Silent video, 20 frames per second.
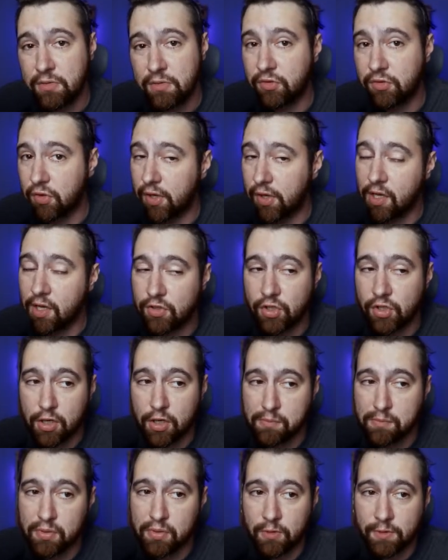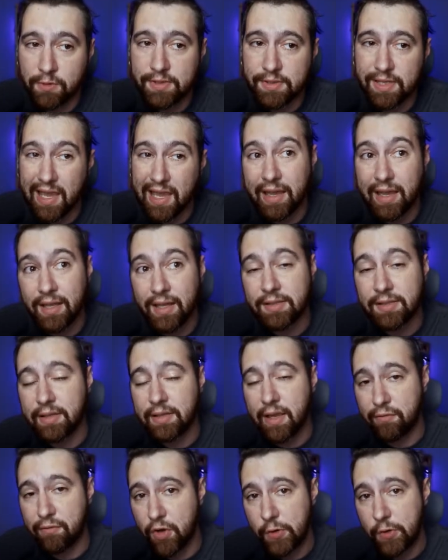throwing a Dark Pulse and a
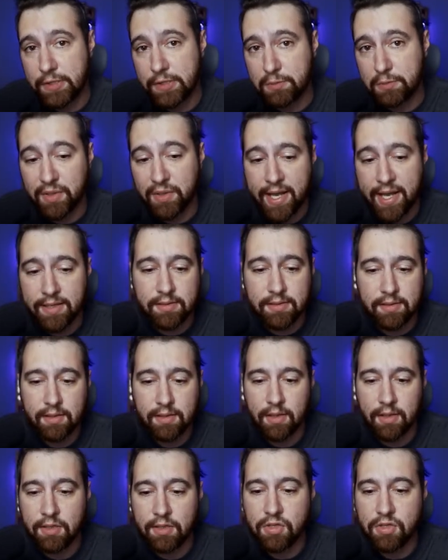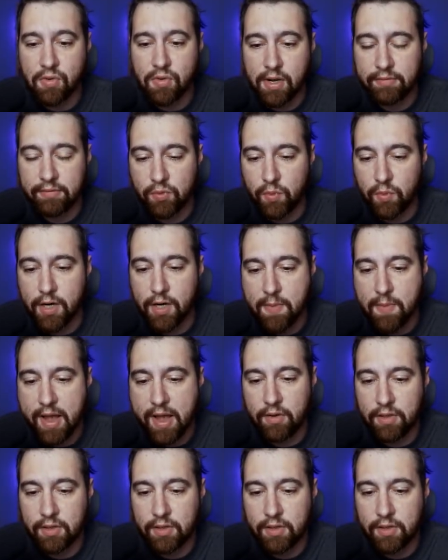Focus Blast, so we don't have to worry about